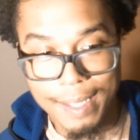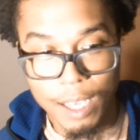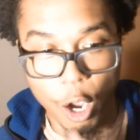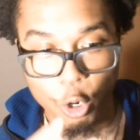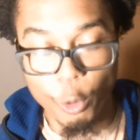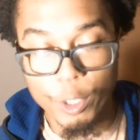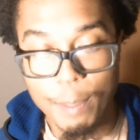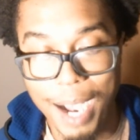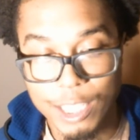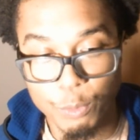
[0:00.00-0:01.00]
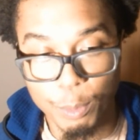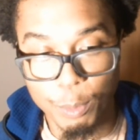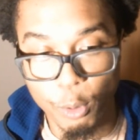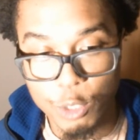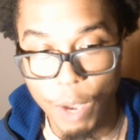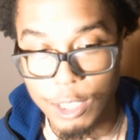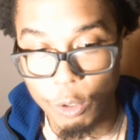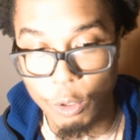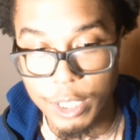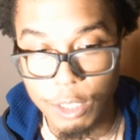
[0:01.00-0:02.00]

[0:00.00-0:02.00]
according to boxing reports, Wilder only sold